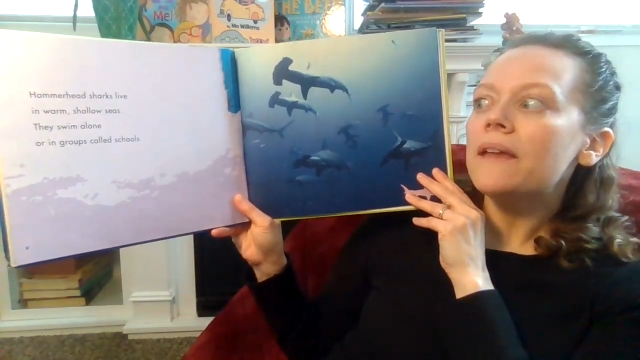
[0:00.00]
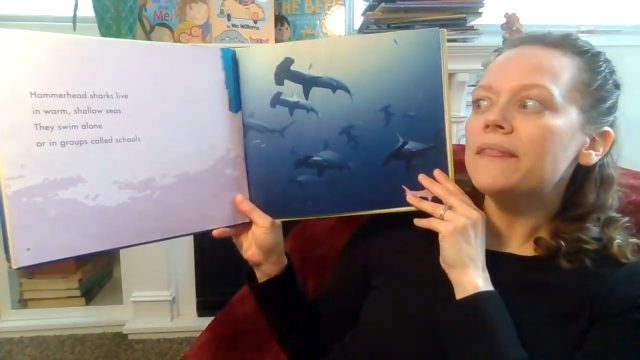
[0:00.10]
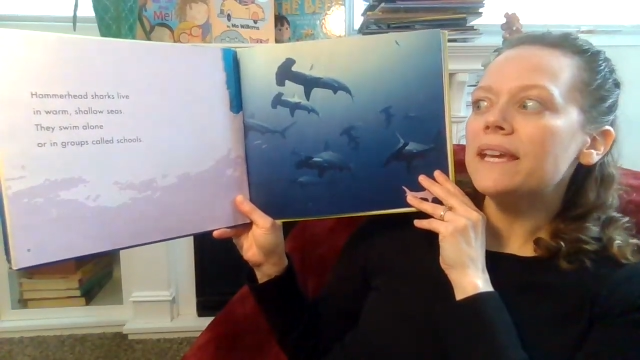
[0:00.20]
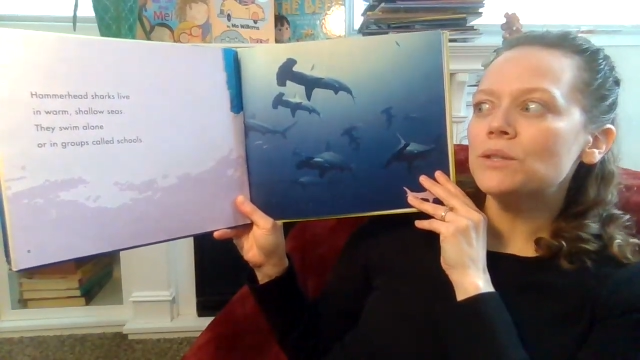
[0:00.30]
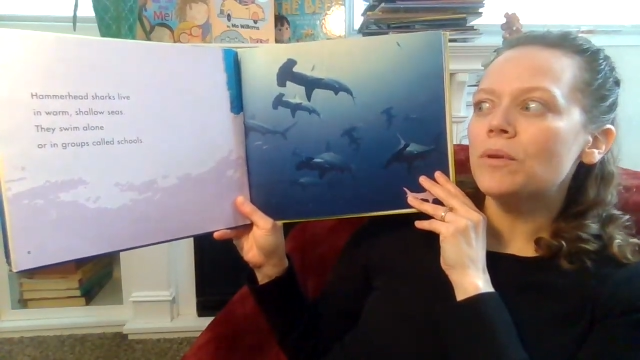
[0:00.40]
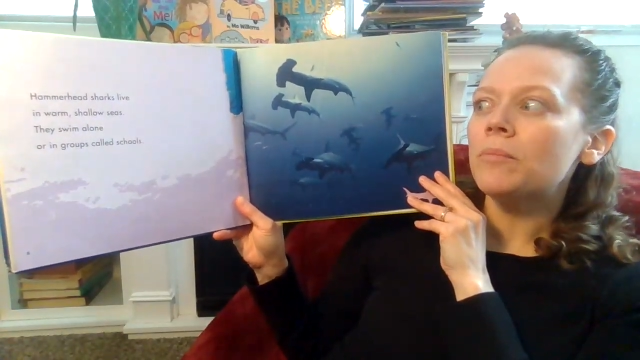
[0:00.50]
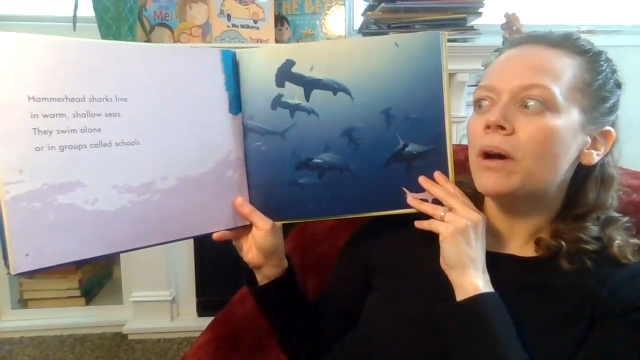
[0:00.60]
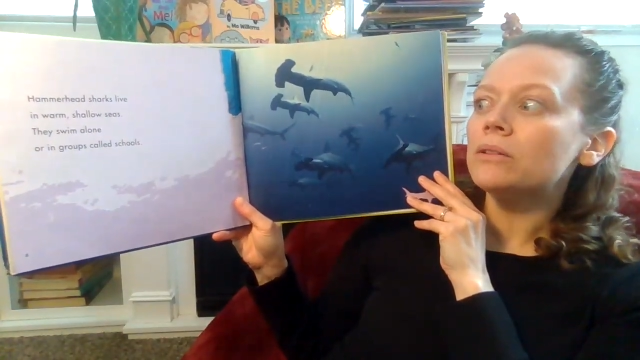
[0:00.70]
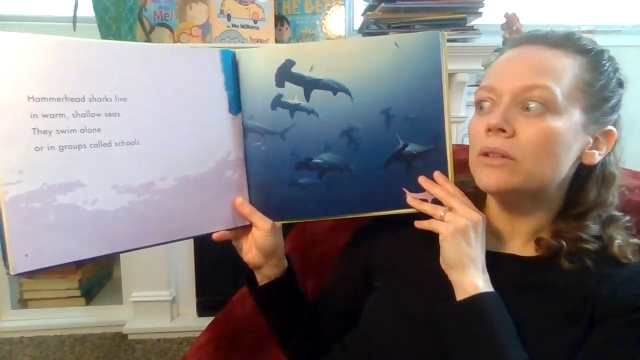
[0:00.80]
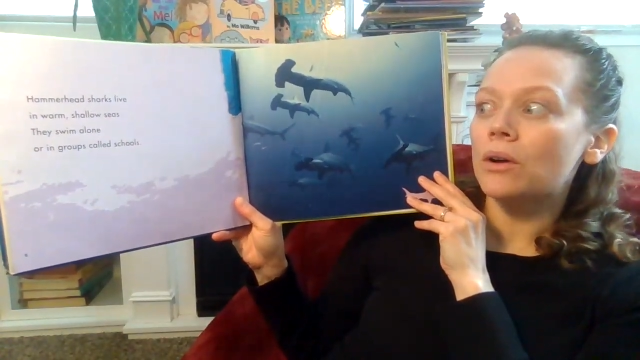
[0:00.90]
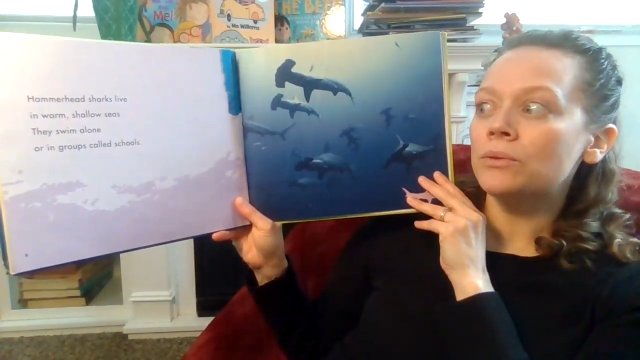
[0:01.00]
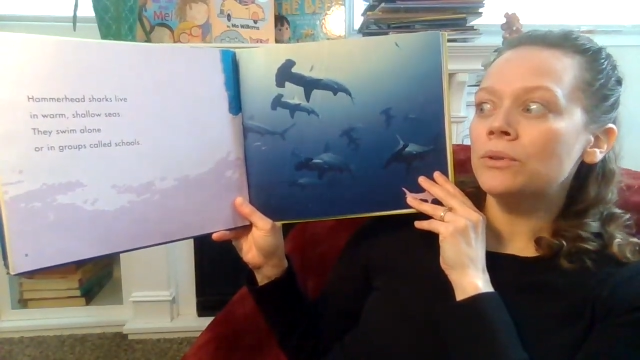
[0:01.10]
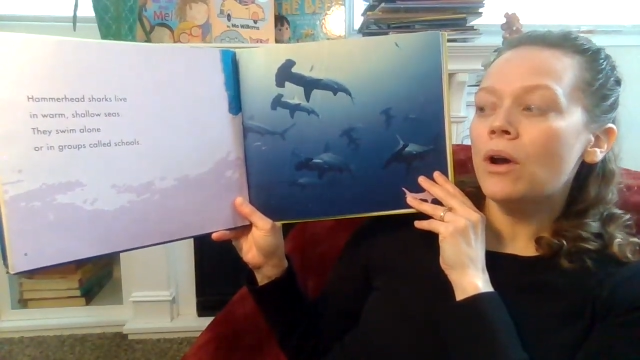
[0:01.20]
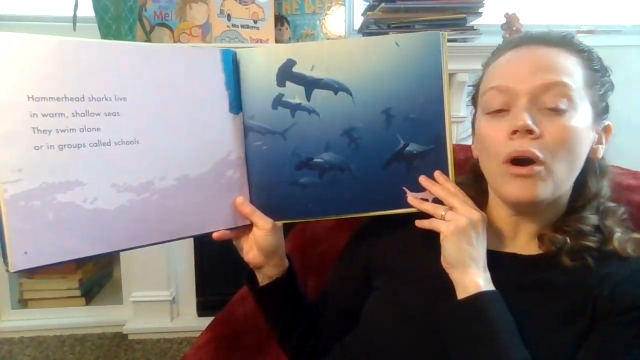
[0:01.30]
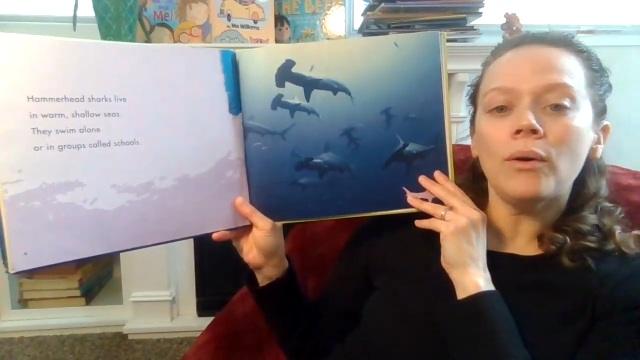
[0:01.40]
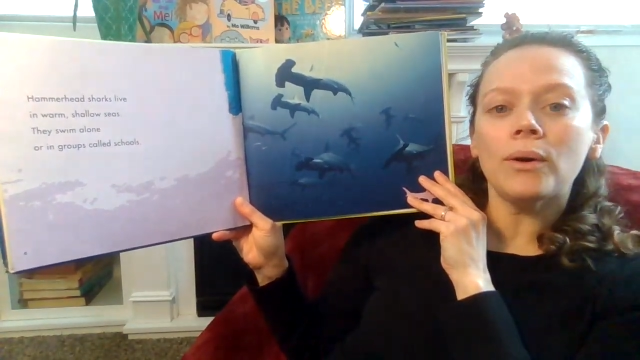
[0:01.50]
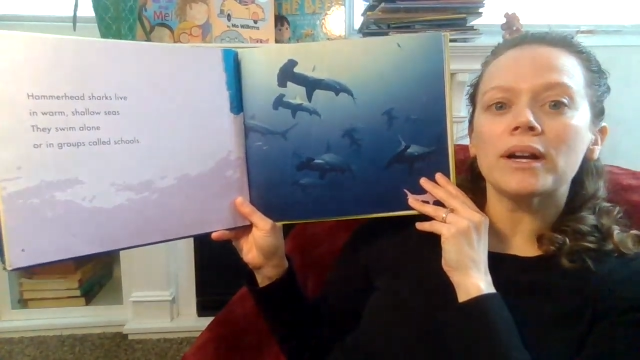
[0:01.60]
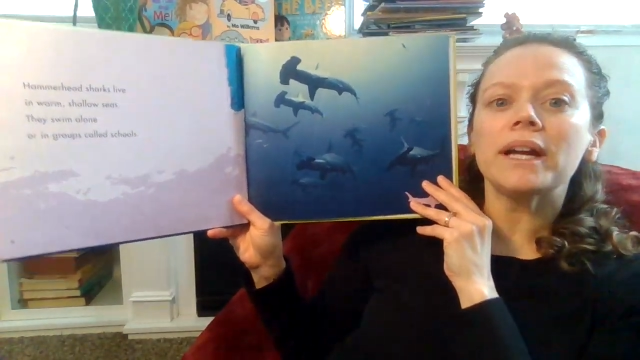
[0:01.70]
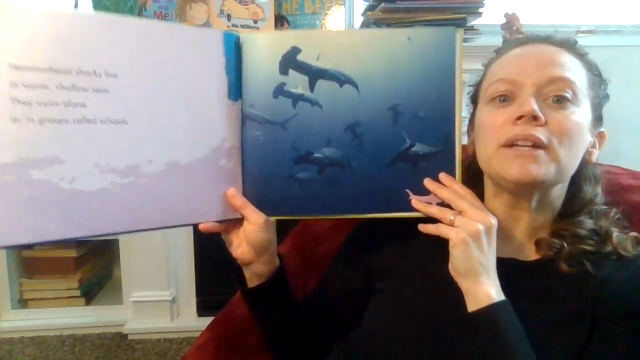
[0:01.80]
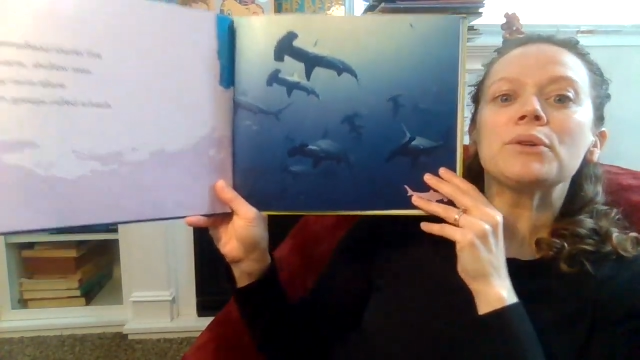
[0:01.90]
They swim alone or
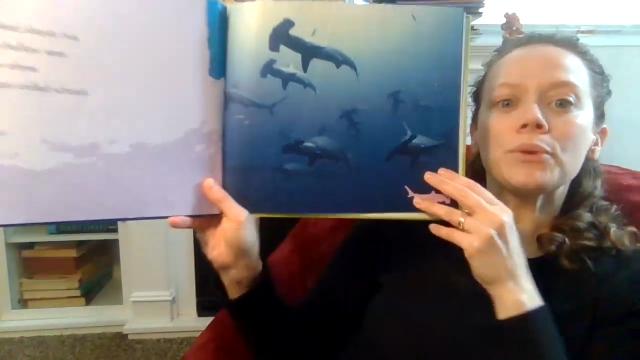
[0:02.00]
in